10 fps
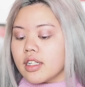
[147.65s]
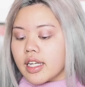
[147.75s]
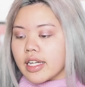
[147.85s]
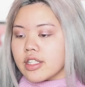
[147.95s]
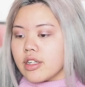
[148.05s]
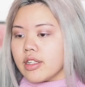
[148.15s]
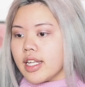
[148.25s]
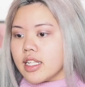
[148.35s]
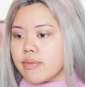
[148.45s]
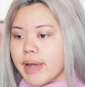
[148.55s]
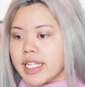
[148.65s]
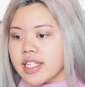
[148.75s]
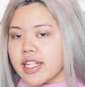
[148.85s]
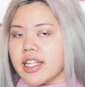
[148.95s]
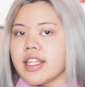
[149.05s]
Okay, so that's
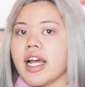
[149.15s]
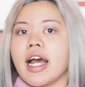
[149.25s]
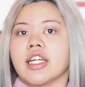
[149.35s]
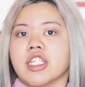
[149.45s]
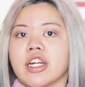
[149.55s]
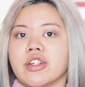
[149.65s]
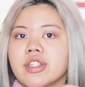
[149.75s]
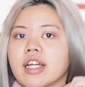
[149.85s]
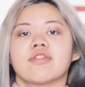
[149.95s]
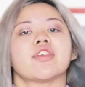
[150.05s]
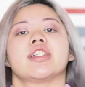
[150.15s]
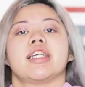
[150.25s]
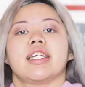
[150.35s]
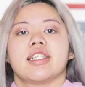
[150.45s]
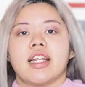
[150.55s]
basically the eyeshadow done for a
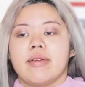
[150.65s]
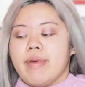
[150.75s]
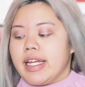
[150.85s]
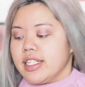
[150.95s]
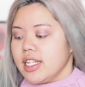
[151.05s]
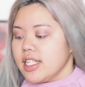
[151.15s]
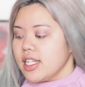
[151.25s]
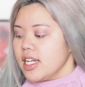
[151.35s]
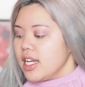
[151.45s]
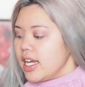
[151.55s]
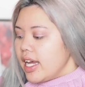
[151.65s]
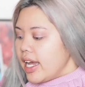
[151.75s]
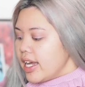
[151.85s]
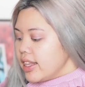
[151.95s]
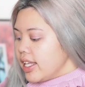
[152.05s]
day-to-day basis.
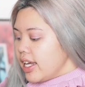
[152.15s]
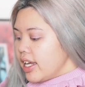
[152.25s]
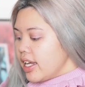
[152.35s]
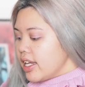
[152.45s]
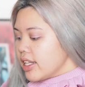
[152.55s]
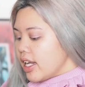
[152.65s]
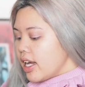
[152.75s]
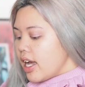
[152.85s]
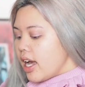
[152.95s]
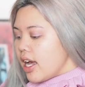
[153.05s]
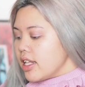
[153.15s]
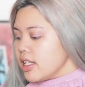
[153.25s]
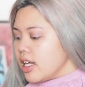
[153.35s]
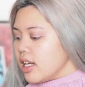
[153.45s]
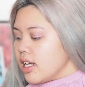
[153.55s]
And then
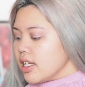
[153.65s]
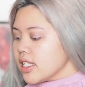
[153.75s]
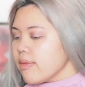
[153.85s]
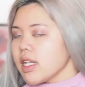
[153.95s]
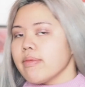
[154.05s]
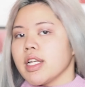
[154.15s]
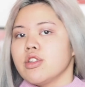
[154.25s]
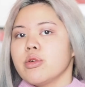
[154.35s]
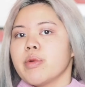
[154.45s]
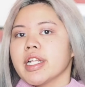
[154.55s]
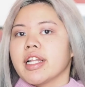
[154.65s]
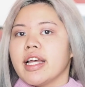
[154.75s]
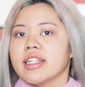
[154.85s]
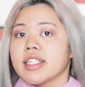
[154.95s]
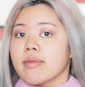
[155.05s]
sometimes I do wing
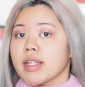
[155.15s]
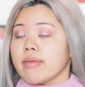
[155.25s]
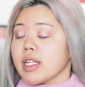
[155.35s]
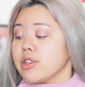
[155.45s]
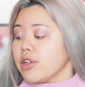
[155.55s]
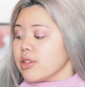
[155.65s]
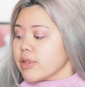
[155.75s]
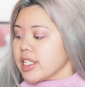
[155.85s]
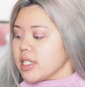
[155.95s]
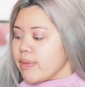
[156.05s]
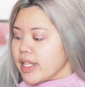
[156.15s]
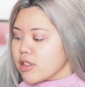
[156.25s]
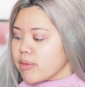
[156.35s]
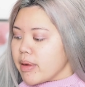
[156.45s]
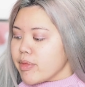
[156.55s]
liner, sometimes I don't. It really depends
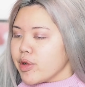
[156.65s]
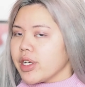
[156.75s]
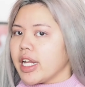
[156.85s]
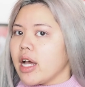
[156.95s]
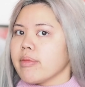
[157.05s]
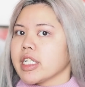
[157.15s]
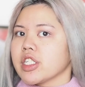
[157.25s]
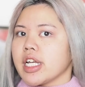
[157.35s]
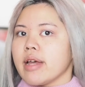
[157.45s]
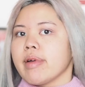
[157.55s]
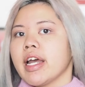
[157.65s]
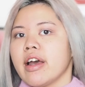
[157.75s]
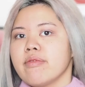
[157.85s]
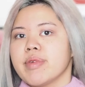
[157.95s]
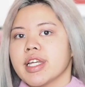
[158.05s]
on my mood and how much time I
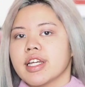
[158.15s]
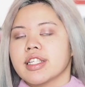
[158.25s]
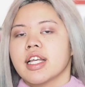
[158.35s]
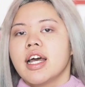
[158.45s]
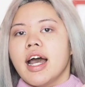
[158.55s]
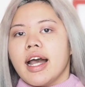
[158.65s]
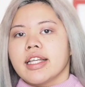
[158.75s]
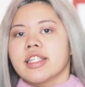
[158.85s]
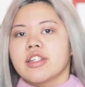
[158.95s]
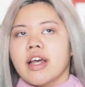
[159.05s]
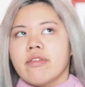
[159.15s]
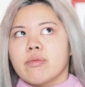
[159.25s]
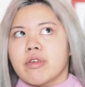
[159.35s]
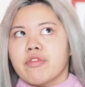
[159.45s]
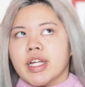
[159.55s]
have, because I still
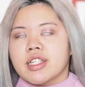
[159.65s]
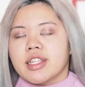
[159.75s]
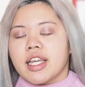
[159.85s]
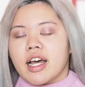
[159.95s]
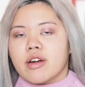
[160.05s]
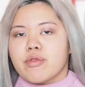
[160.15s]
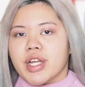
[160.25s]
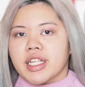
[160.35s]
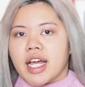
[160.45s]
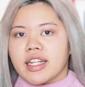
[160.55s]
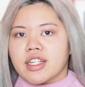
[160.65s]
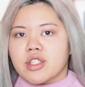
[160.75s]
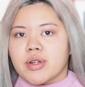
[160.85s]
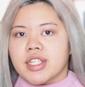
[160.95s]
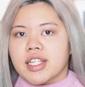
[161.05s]
haven't perfected the art of wing liner,
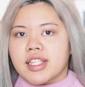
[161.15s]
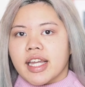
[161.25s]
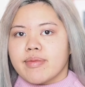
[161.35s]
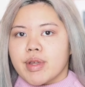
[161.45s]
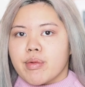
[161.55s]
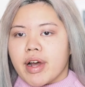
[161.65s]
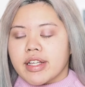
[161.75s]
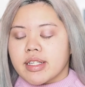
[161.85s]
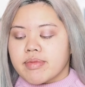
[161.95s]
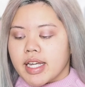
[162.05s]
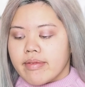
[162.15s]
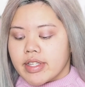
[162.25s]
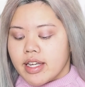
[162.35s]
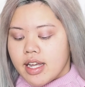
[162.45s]
so it does take me a while sometimes.